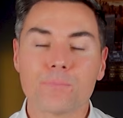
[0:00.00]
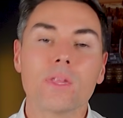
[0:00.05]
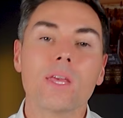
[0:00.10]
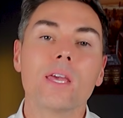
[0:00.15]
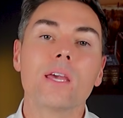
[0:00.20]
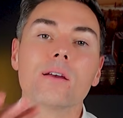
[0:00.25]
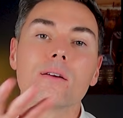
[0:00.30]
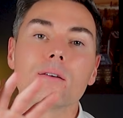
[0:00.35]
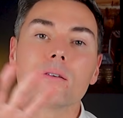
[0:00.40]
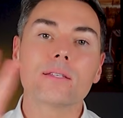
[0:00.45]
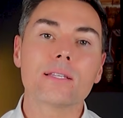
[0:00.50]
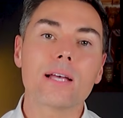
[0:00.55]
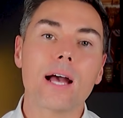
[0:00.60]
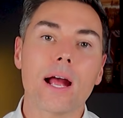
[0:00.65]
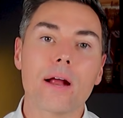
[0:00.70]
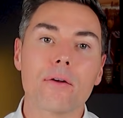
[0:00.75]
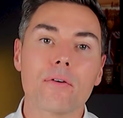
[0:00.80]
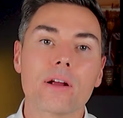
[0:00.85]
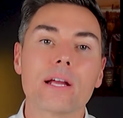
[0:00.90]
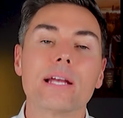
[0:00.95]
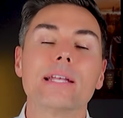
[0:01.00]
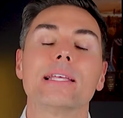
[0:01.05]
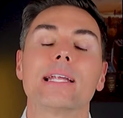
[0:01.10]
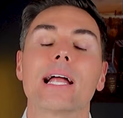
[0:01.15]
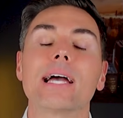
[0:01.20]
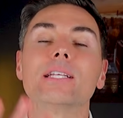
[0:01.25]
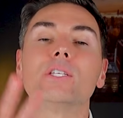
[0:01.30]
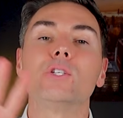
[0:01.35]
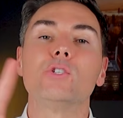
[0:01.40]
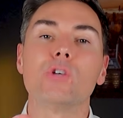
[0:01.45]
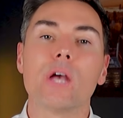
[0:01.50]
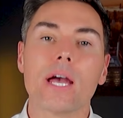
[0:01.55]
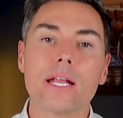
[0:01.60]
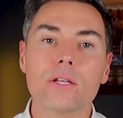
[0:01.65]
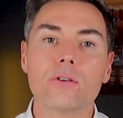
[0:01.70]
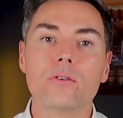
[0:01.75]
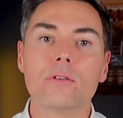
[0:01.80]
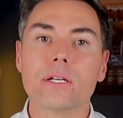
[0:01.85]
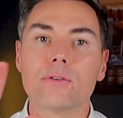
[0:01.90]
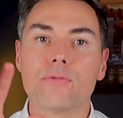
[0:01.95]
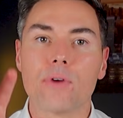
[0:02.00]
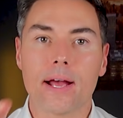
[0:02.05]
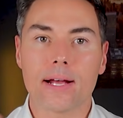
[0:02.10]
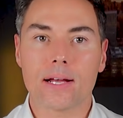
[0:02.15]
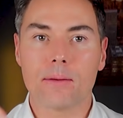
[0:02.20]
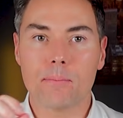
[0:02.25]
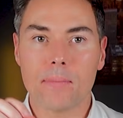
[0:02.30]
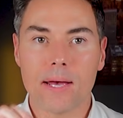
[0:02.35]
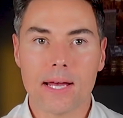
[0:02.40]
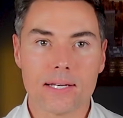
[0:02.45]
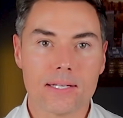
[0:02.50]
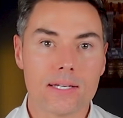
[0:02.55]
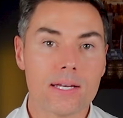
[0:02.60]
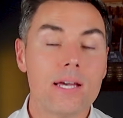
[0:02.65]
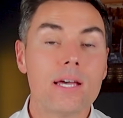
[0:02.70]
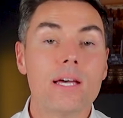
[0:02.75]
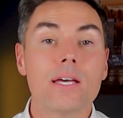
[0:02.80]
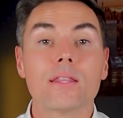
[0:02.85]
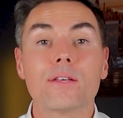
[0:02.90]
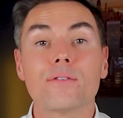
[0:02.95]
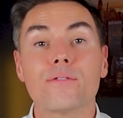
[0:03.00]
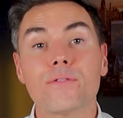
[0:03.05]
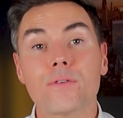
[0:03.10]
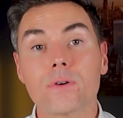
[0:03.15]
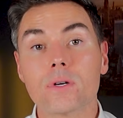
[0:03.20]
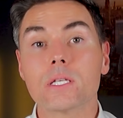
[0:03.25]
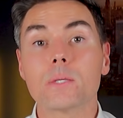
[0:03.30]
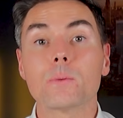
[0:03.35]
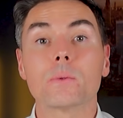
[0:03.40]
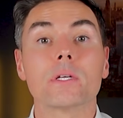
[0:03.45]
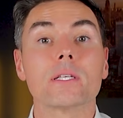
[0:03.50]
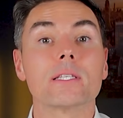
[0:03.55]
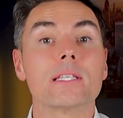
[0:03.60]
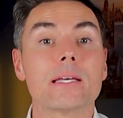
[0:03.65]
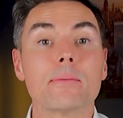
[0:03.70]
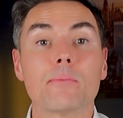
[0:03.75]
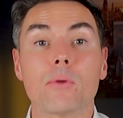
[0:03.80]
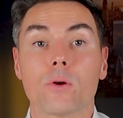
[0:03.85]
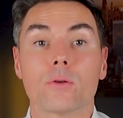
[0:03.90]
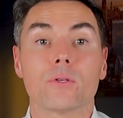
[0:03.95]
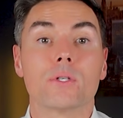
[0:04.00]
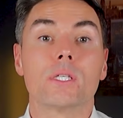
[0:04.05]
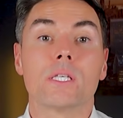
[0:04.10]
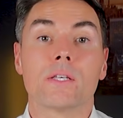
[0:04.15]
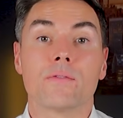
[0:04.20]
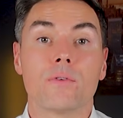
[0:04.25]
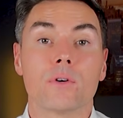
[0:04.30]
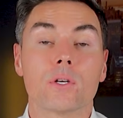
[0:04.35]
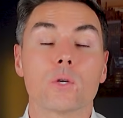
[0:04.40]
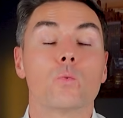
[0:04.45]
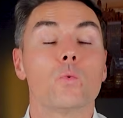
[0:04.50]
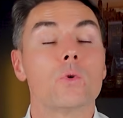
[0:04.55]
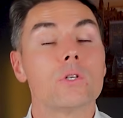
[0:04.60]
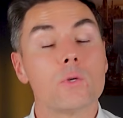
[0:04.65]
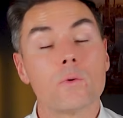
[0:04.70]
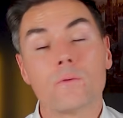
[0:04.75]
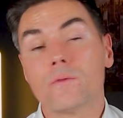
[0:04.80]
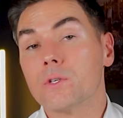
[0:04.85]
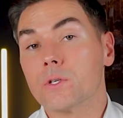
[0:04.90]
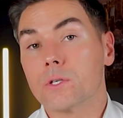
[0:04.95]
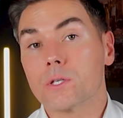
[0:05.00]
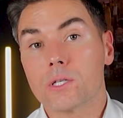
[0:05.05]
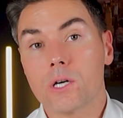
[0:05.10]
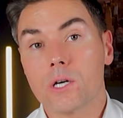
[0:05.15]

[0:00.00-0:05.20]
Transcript: Here's the hierarchy that I genuinely recommend. The first one is the emergency fund, which you've just